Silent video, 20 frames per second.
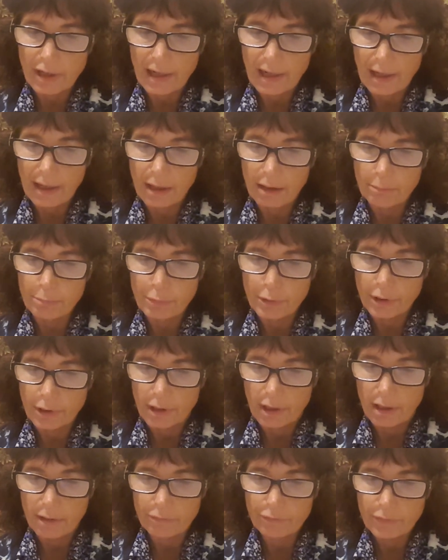Hal
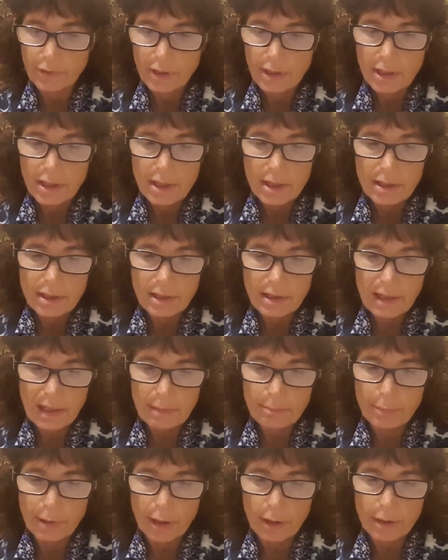Puthoff to
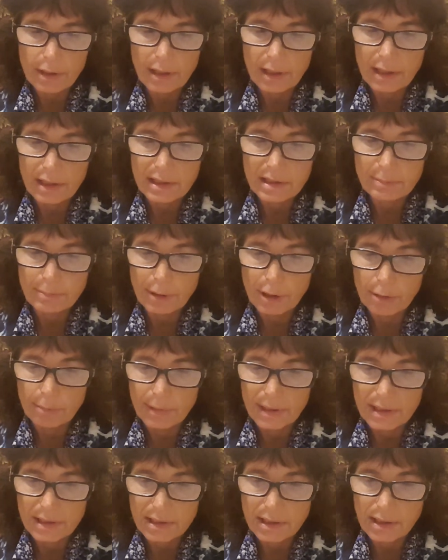take part in
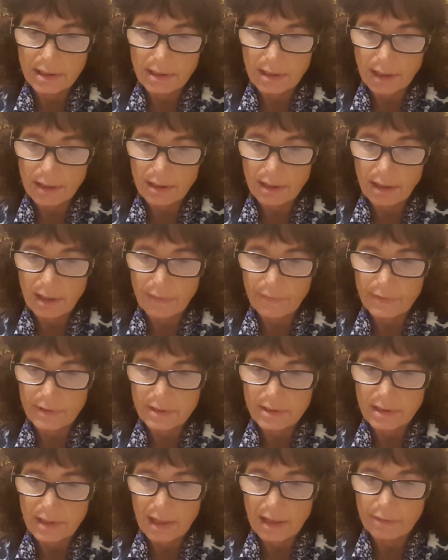experiments conducted at the
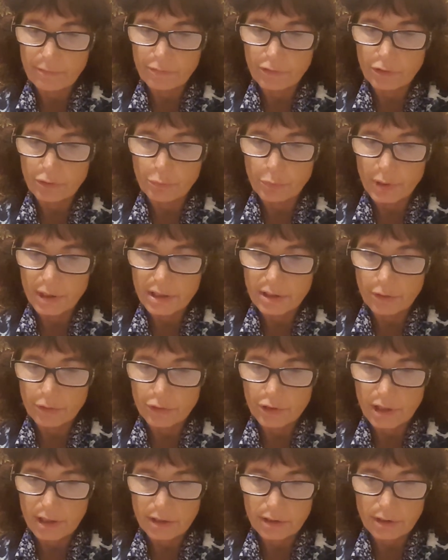Stanford
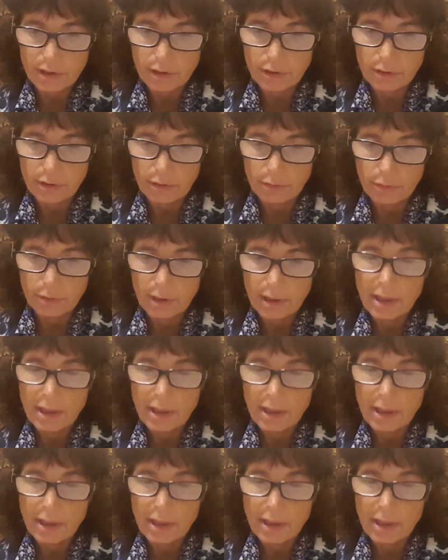Research Institute,